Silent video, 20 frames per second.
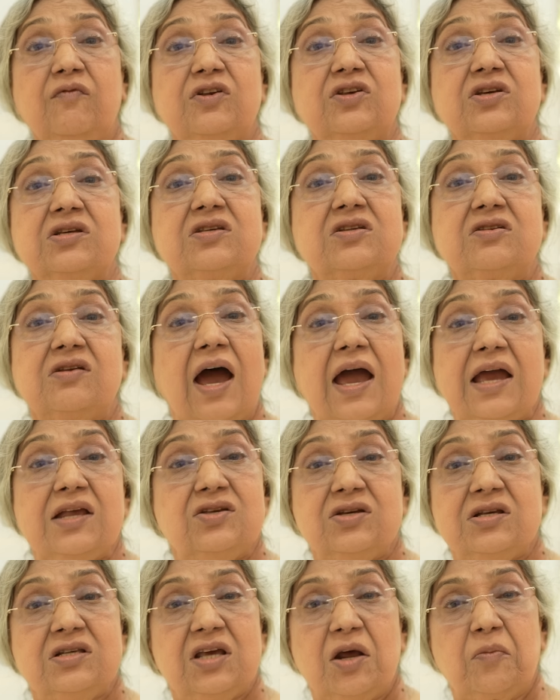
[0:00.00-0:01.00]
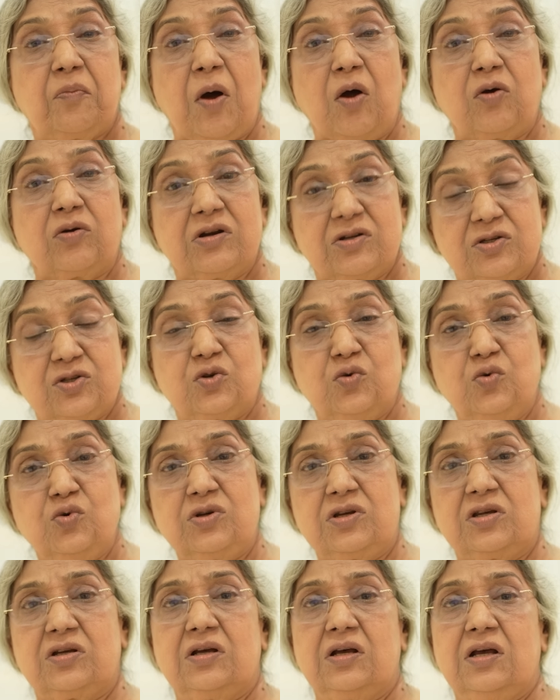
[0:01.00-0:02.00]
which is dry ginger powder
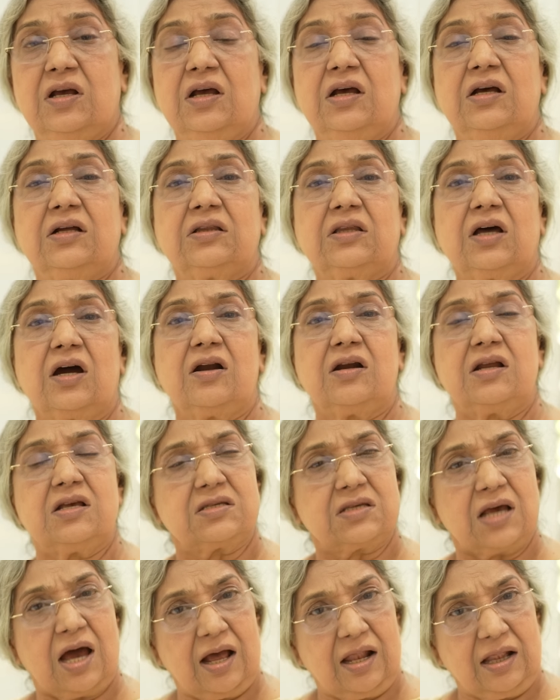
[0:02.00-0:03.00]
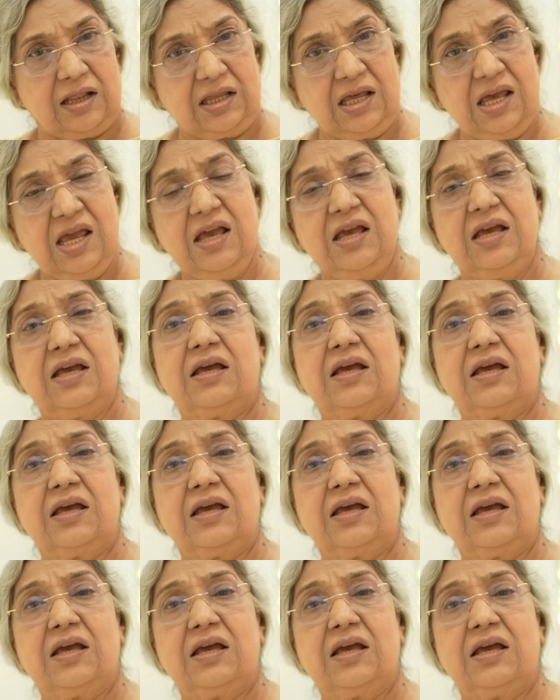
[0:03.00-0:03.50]
suit. Third is haldi.